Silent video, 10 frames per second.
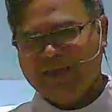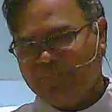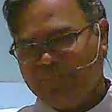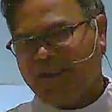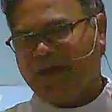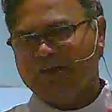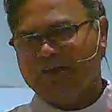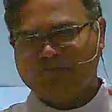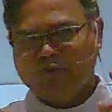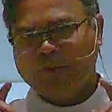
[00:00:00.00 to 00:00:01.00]
And even
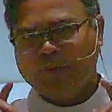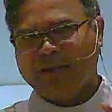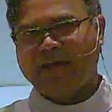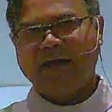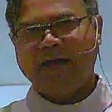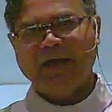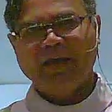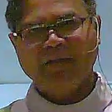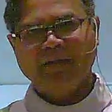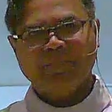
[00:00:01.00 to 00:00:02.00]
as you and
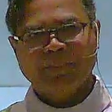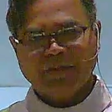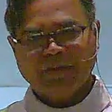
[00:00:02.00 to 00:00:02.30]
I